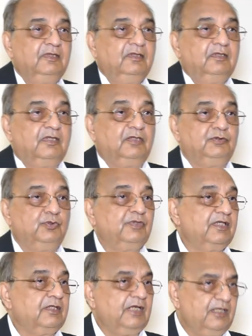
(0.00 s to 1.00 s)
Now you
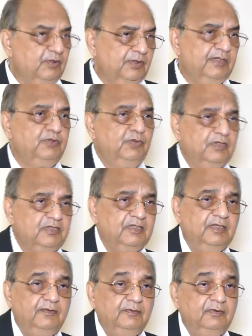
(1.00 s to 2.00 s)
can calculate
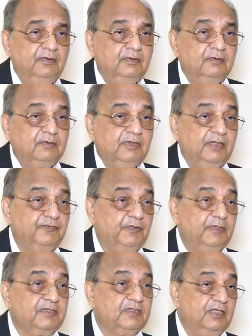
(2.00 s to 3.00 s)
yourself if
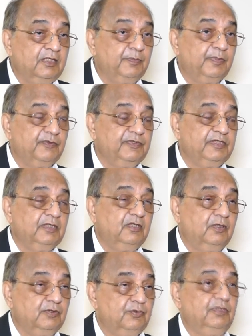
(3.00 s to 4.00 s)
it is not a provision
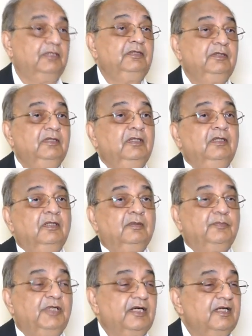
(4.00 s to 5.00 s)
on your
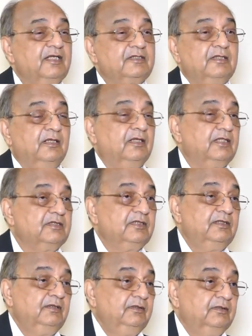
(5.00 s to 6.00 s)
blood gas
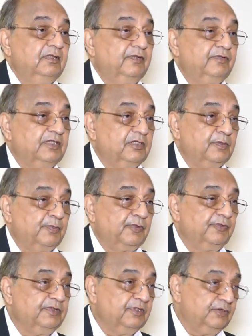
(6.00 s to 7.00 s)
analyzer. If there is a
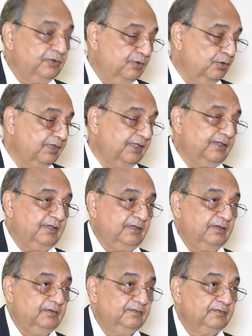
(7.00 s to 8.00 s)
provision, you look at
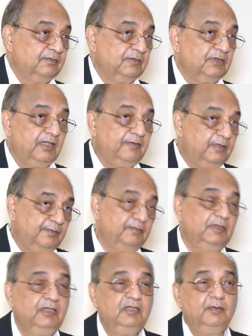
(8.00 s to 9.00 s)
it. Our
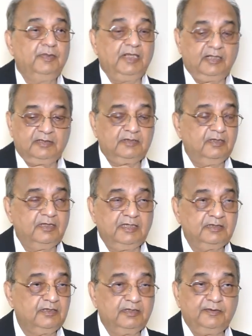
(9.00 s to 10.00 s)
blood gas
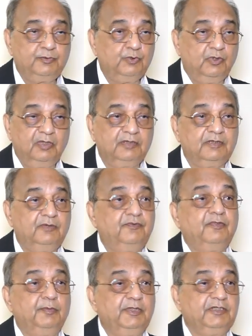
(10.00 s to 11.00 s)
analyzer gives you all the
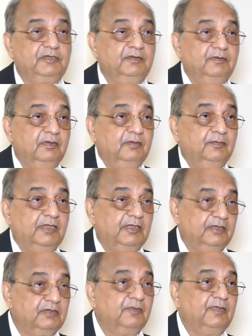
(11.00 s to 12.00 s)
information, but
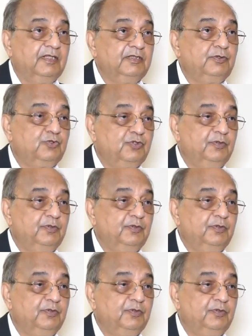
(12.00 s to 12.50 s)
otherwise you should